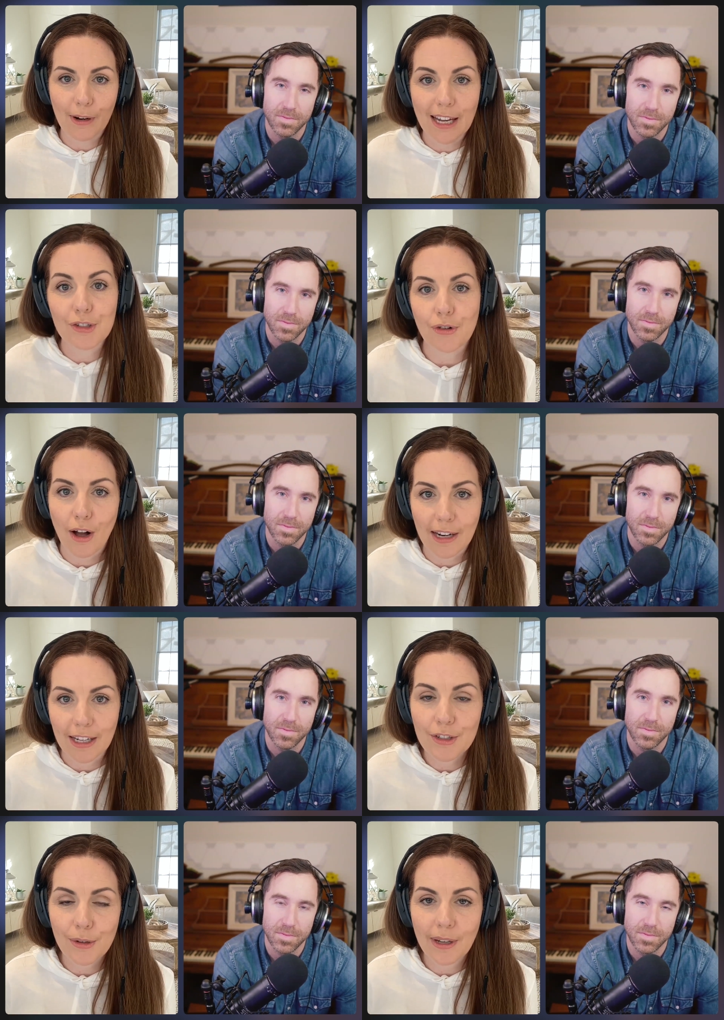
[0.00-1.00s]
Speaker 1: are get drawn
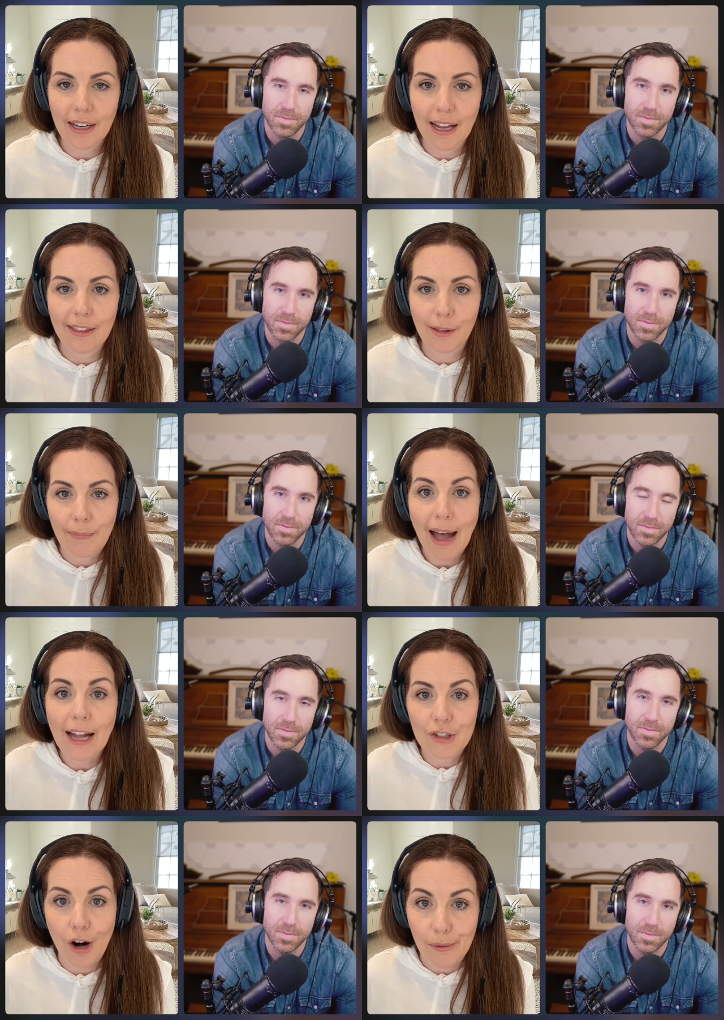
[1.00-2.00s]
into it and they'll
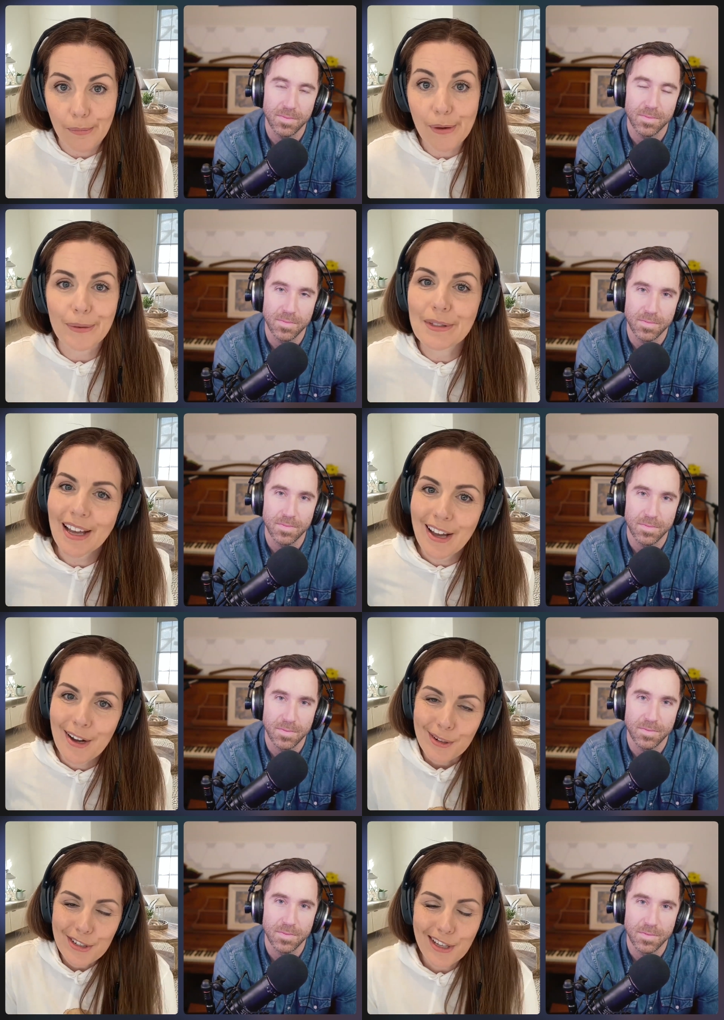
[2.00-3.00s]
match mm. our moods,
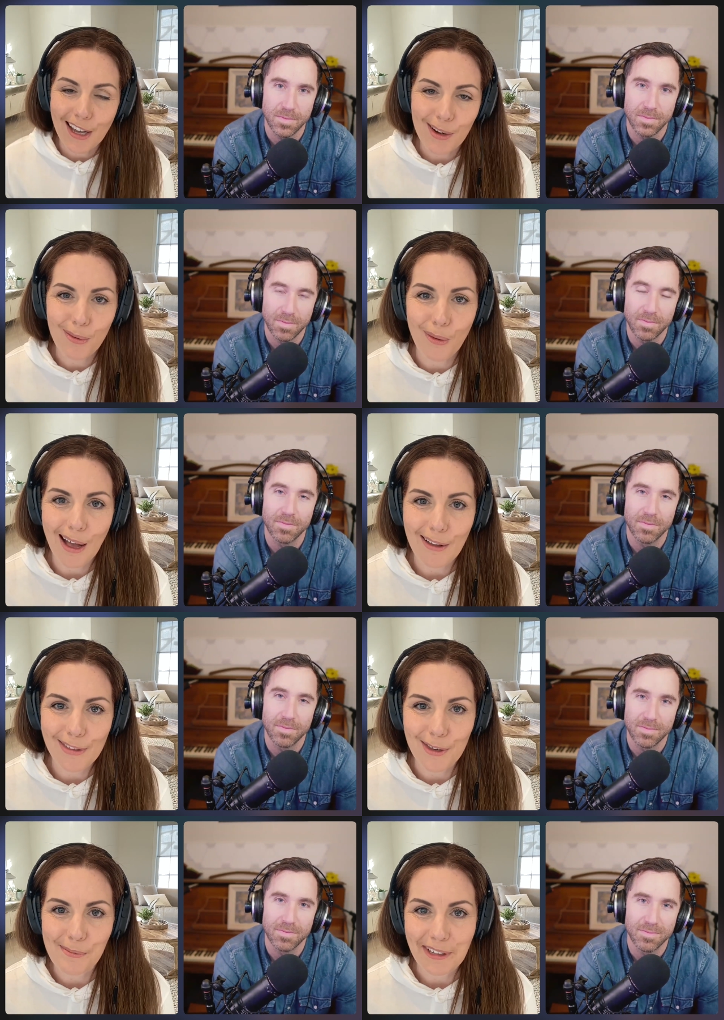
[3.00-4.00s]
which is kind of cool how
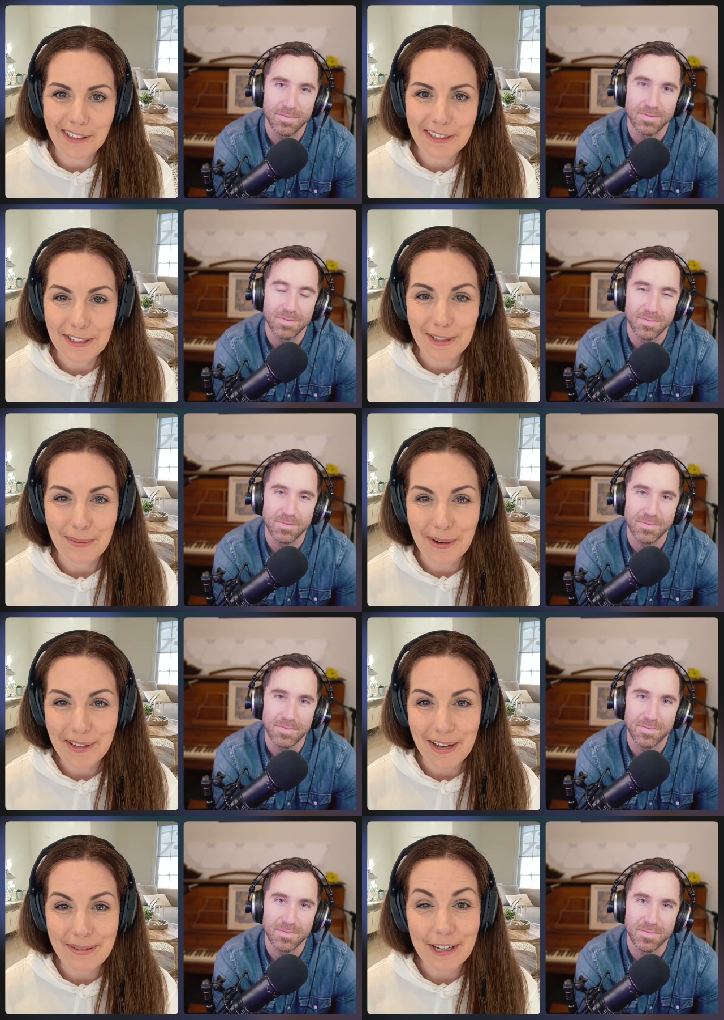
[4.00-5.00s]
the human conditions
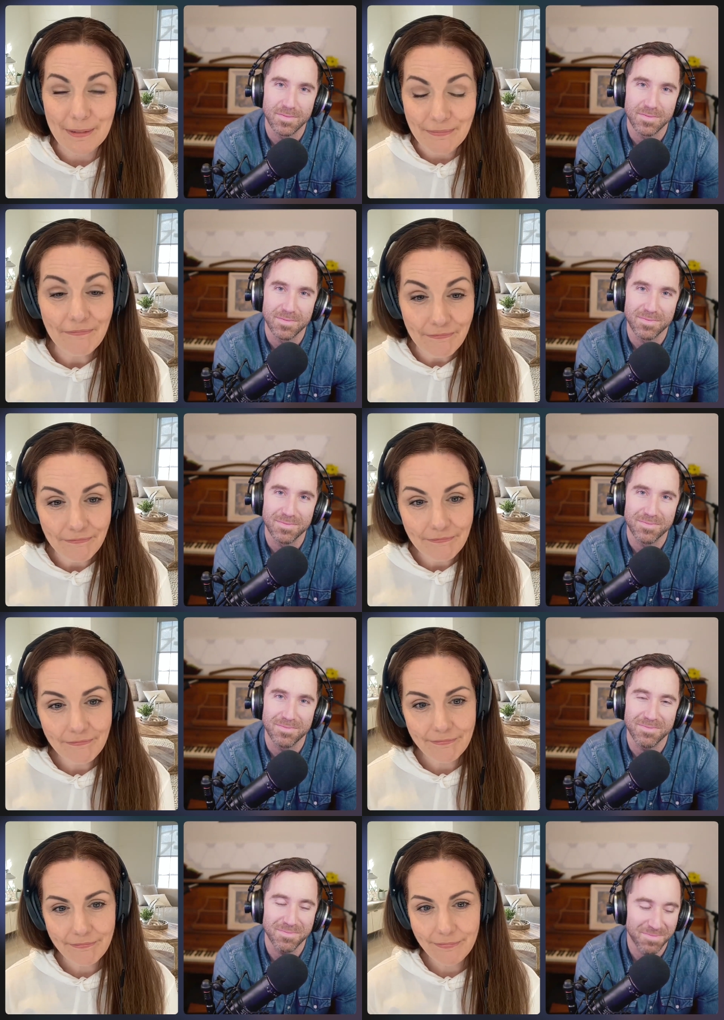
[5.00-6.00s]
work that way.
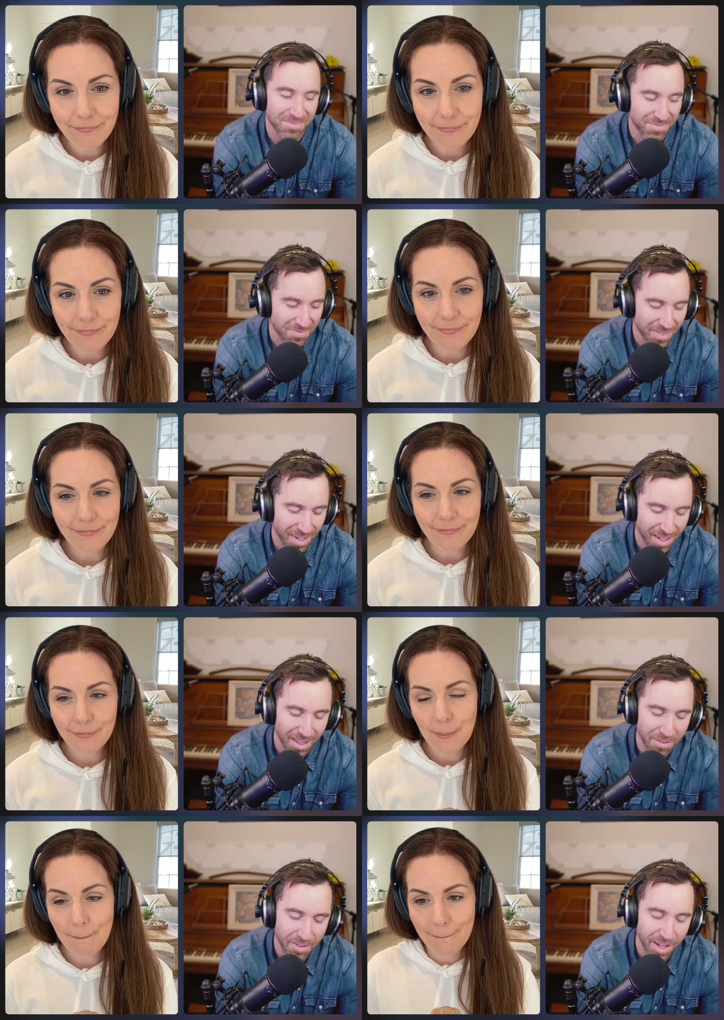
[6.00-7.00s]
Speaker 2: Mm. I
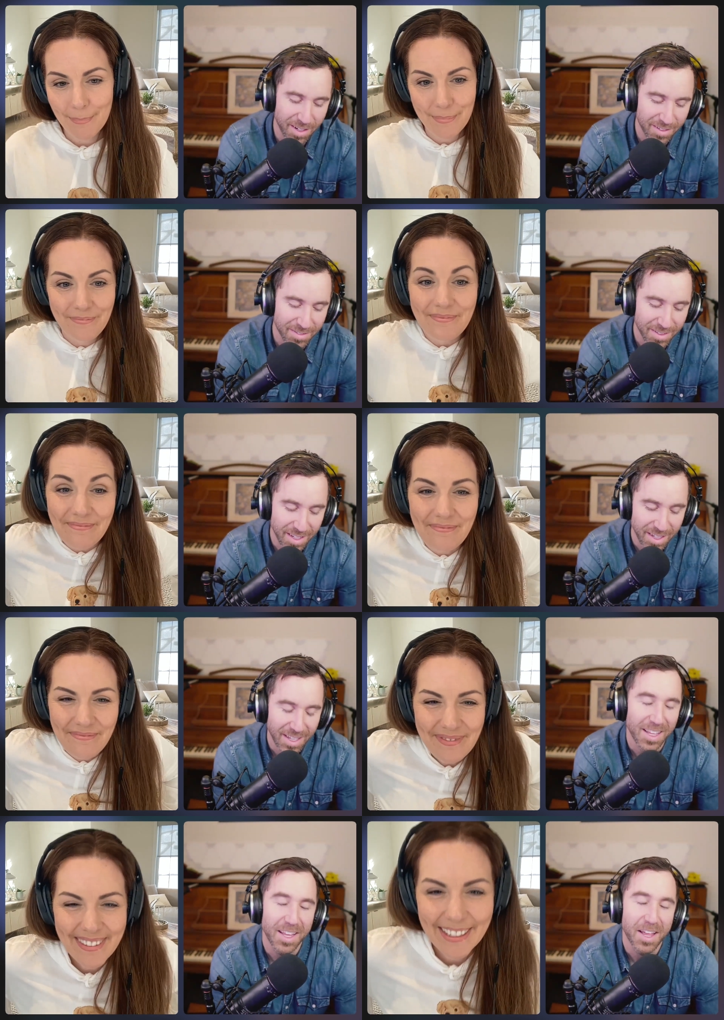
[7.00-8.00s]
love that.
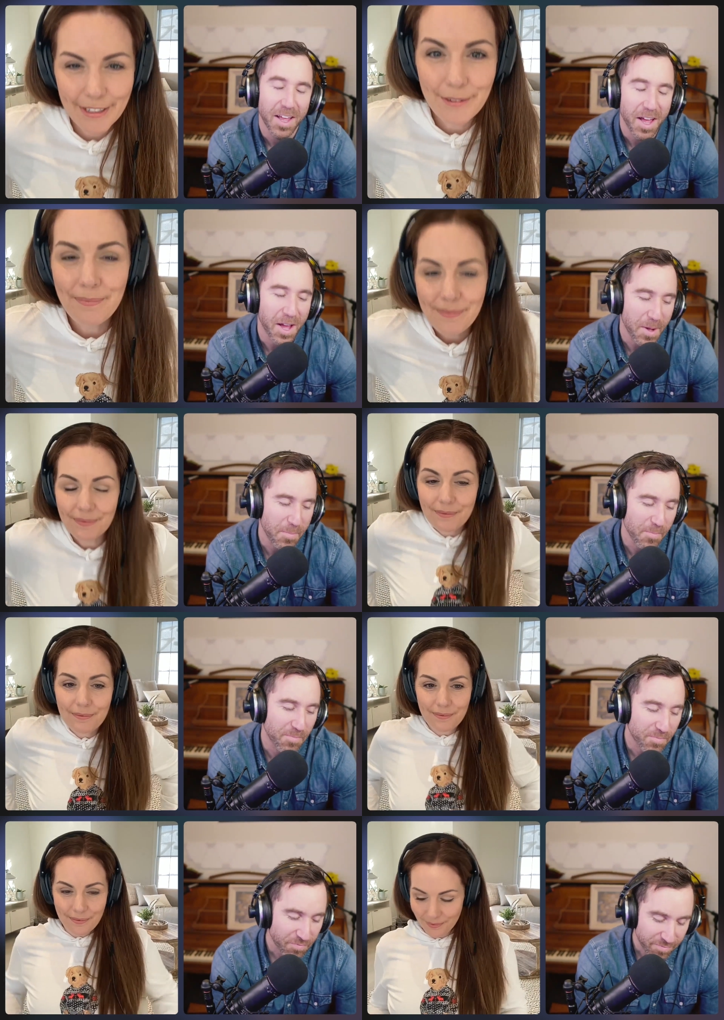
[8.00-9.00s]
Mm-hmm.
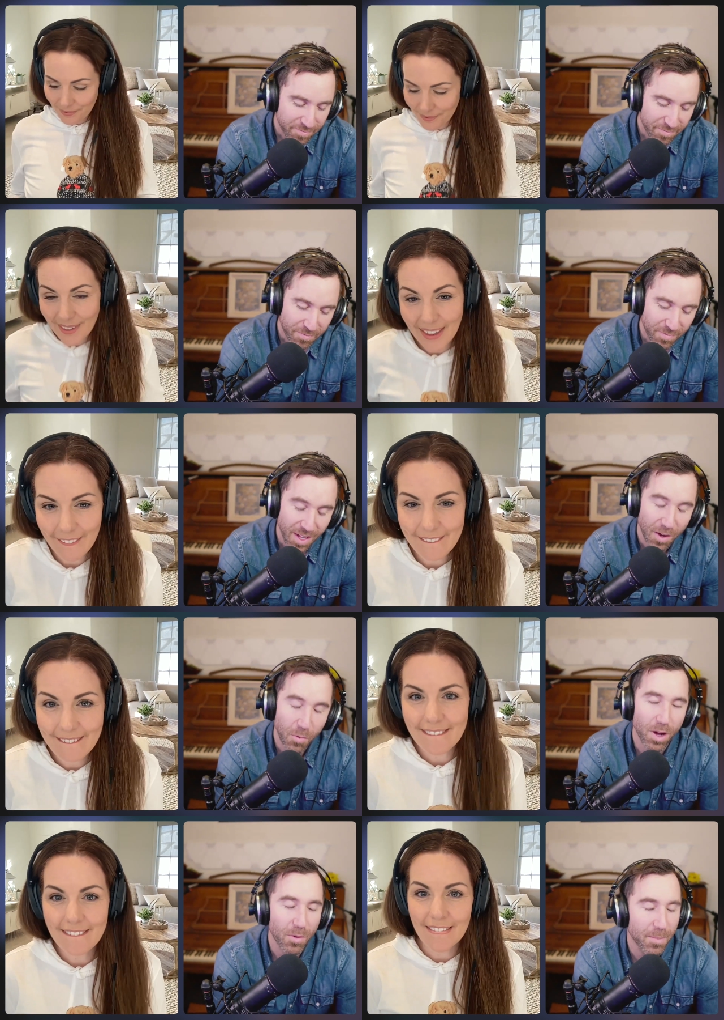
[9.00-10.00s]
um,
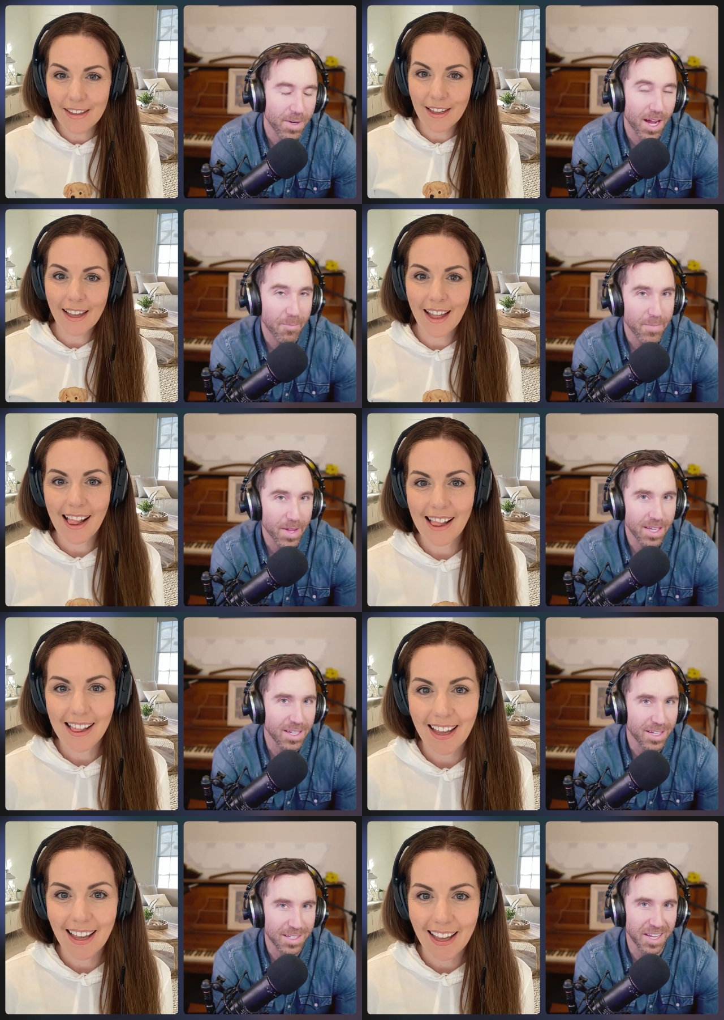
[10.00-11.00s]
well, Robyne, I'm
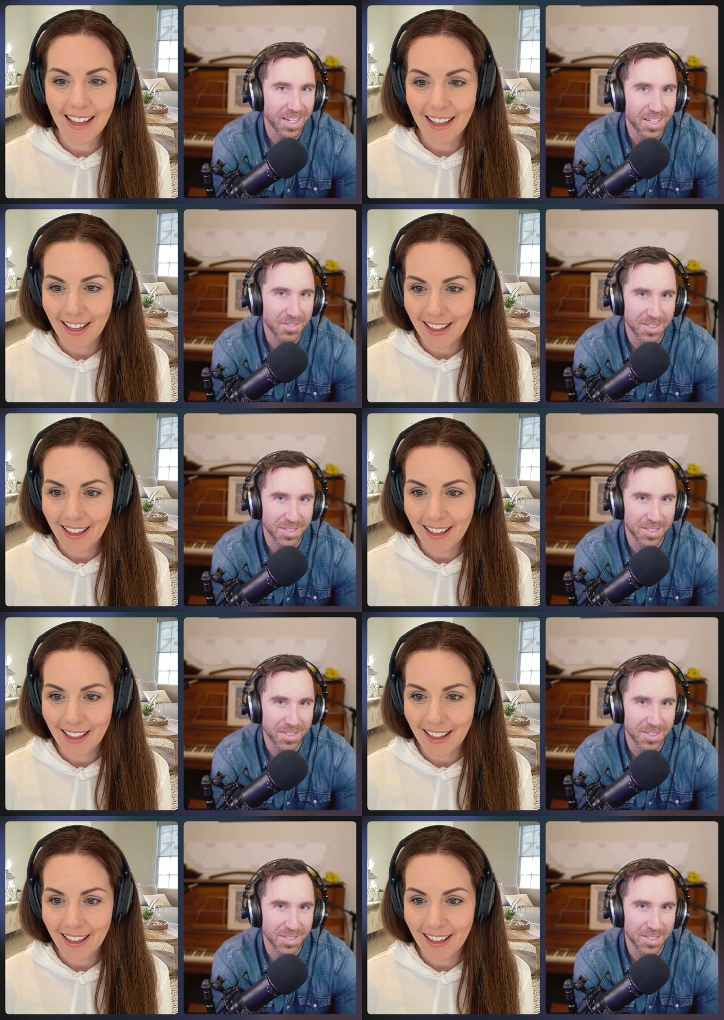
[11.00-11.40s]
making an executive